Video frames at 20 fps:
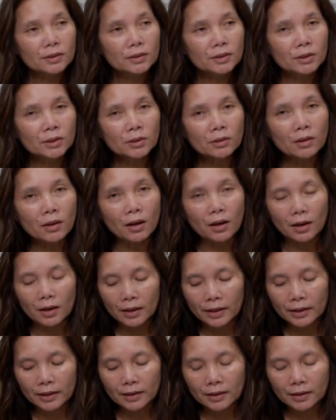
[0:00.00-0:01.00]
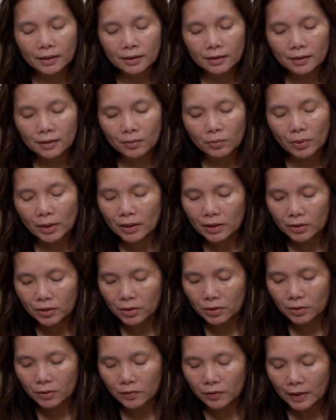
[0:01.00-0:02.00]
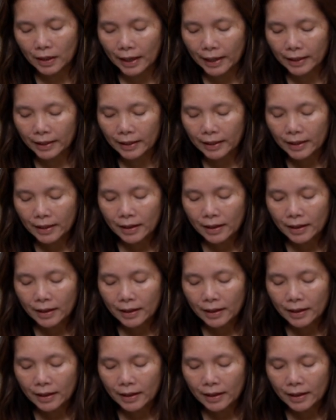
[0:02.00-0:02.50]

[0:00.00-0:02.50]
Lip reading: 2 garlic, 1 to 2 if you like,